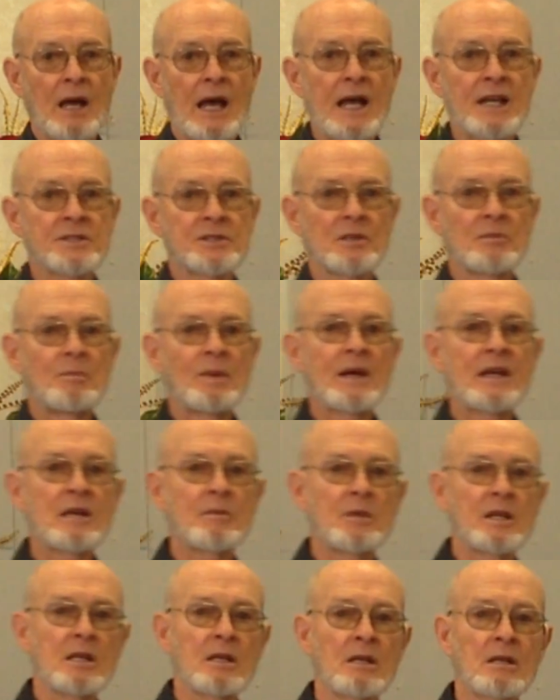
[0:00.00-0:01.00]
as a
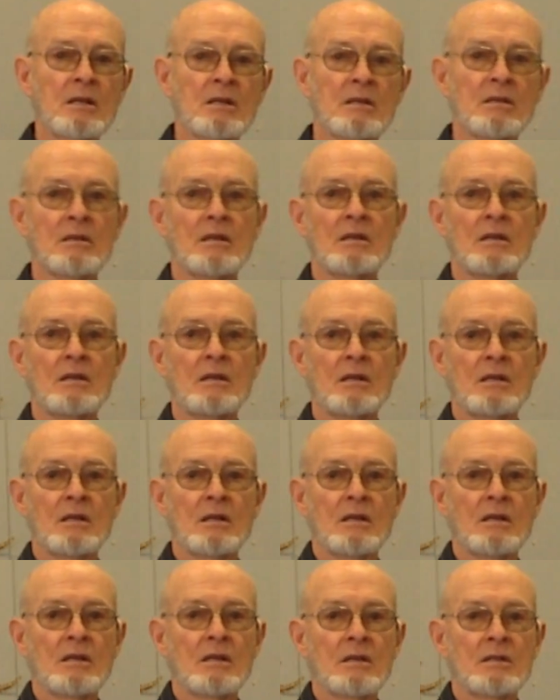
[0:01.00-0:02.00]
baby
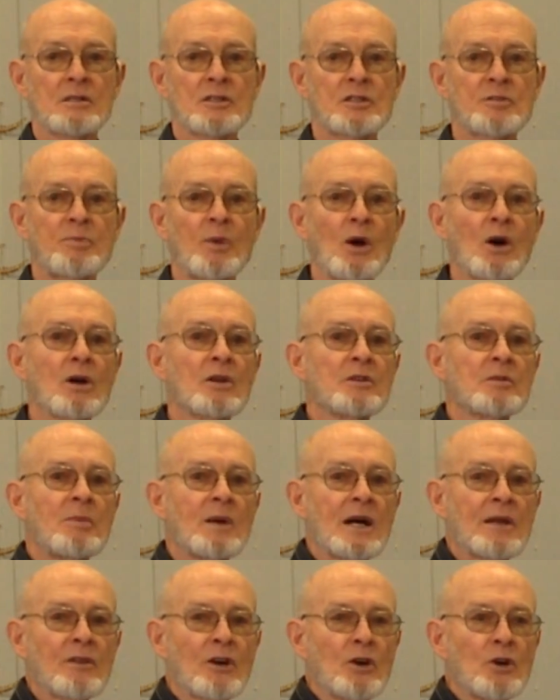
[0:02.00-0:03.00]
spawned
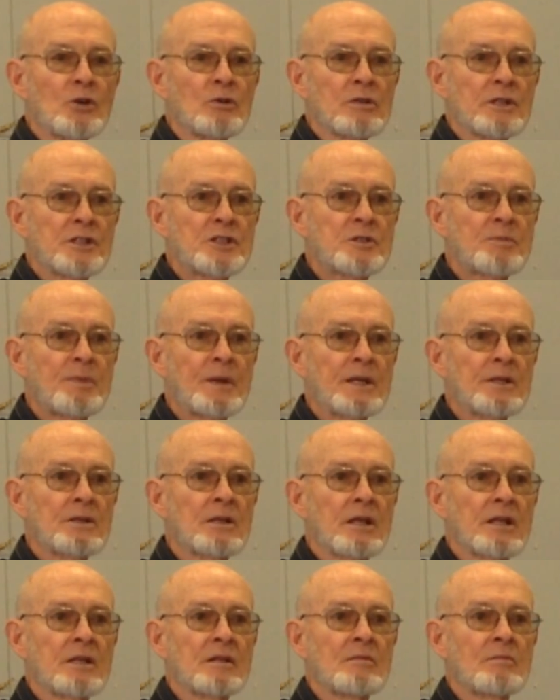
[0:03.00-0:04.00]
by the Holy
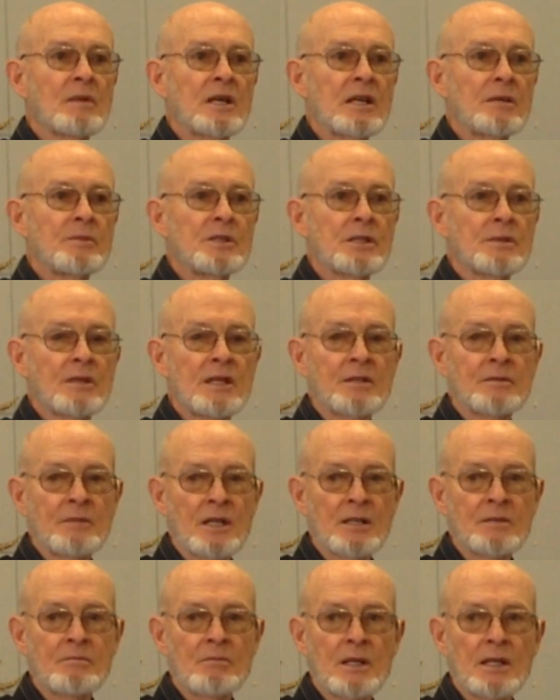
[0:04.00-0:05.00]
Spirit in maybe in,
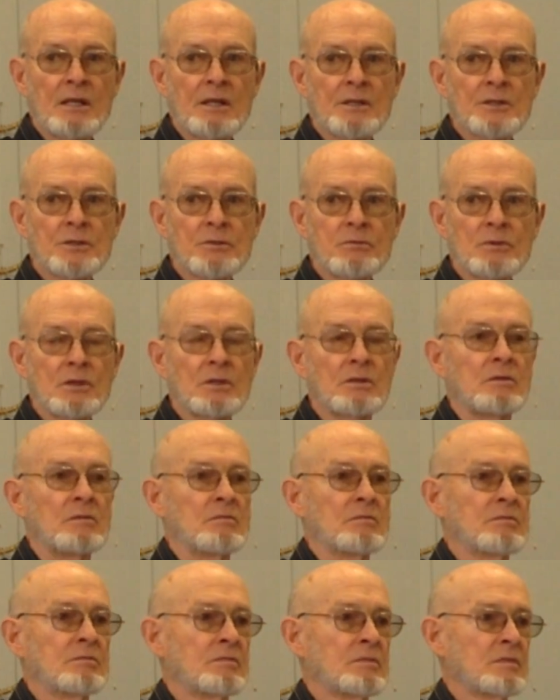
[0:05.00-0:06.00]
in Mary's
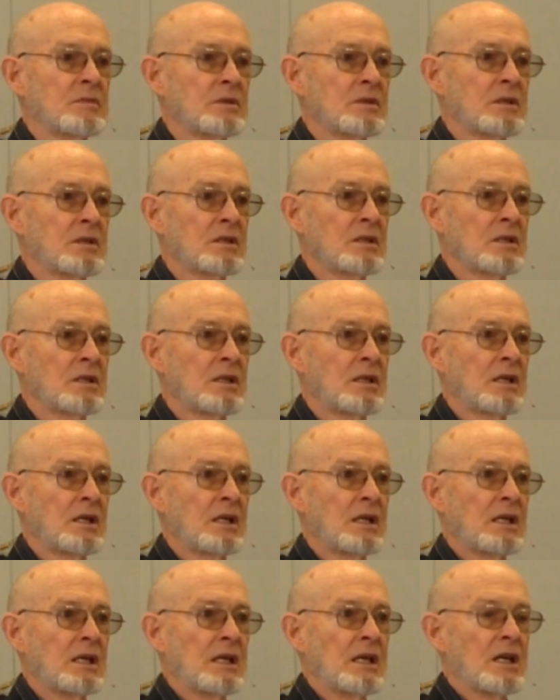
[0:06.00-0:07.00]
womb.
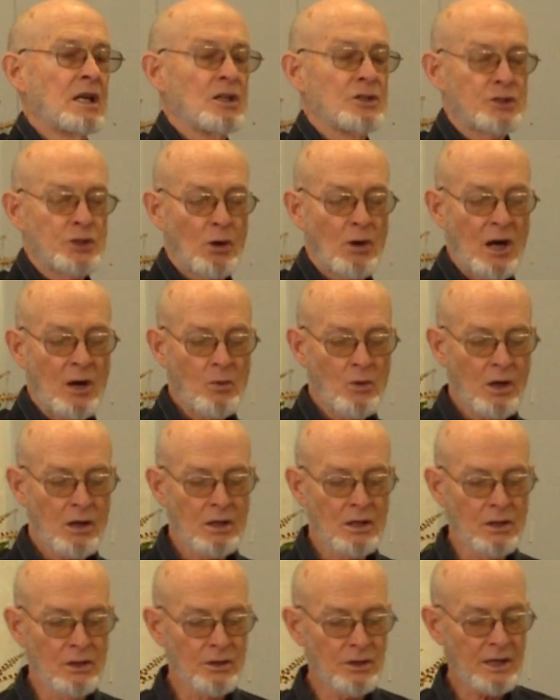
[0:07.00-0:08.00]
So I want
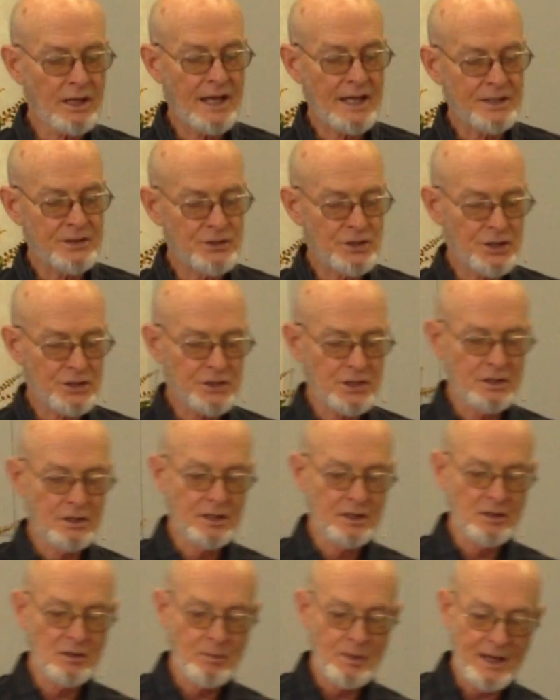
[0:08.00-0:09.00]
to look at just a
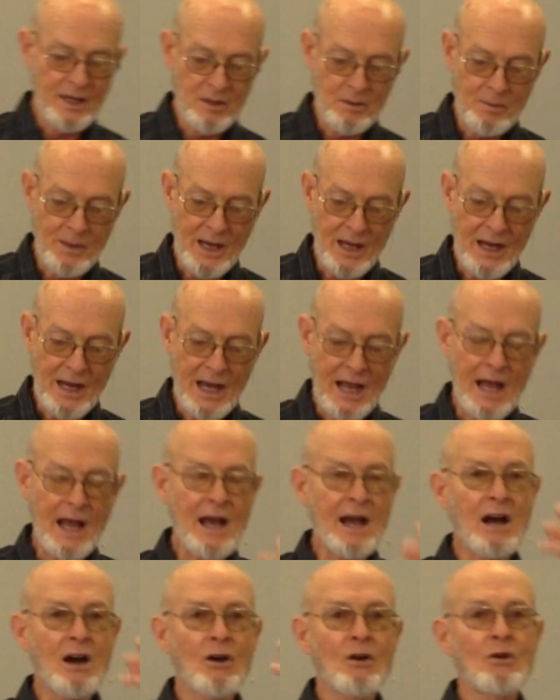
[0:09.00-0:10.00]
little bit about
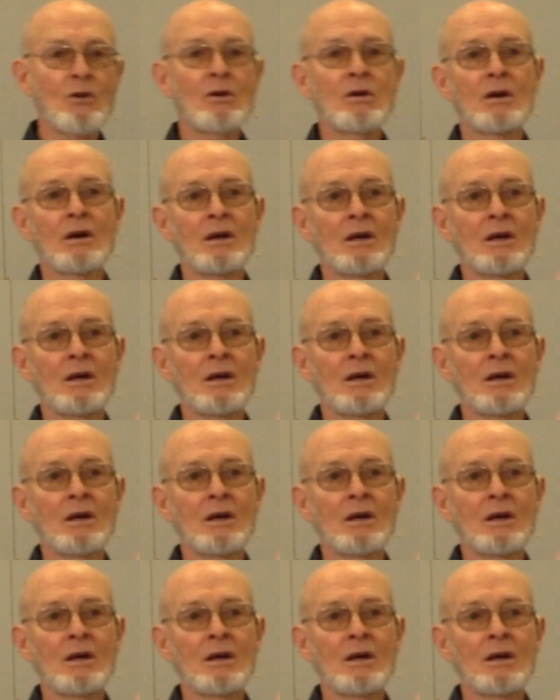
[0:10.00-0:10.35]
how